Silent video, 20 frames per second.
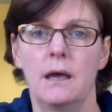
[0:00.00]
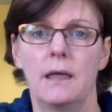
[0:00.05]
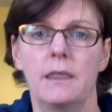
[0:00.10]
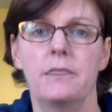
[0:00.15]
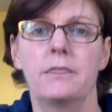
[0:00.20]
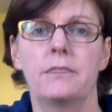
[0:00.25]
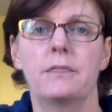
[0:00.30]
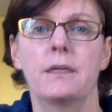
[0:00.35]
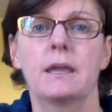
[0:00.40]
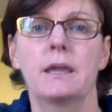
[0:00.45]
I
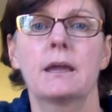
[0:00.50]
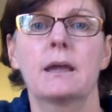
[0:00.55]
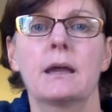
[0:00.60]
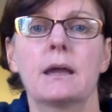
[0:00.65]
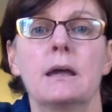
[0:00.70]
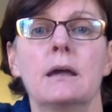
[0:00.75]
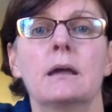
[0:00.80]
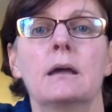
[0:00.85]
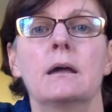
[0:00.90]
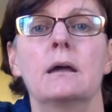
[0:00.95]

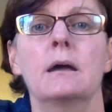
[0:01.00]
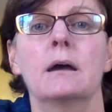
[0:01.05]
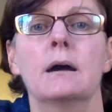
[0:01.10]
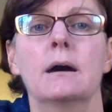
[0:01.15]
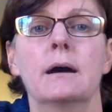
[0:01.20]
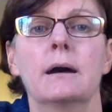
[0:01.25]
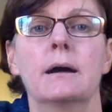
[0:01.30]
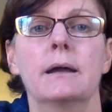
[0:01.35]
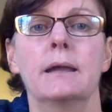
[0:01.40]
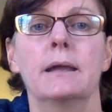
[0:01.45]
think
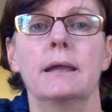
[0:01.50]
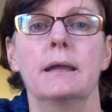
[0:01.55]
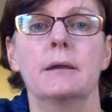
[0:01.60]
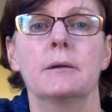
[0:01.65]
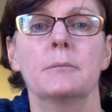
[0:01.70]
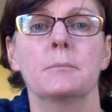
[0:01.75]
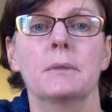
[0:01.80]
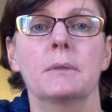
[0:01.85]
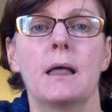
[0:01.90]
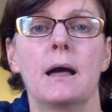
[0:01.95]
I
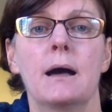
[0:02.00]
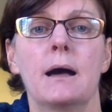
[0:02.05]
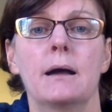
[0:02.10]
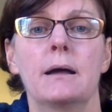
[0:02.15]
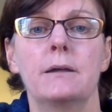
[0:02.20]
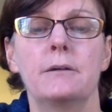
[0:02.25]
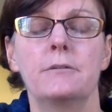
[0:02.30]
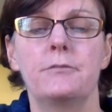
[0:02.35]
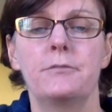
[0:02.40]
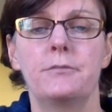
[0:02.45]
am
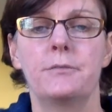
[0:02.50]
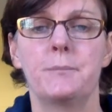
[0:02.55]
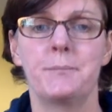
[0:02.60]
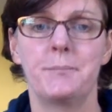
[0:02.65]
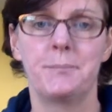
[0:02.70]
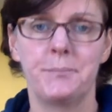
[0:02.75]
live.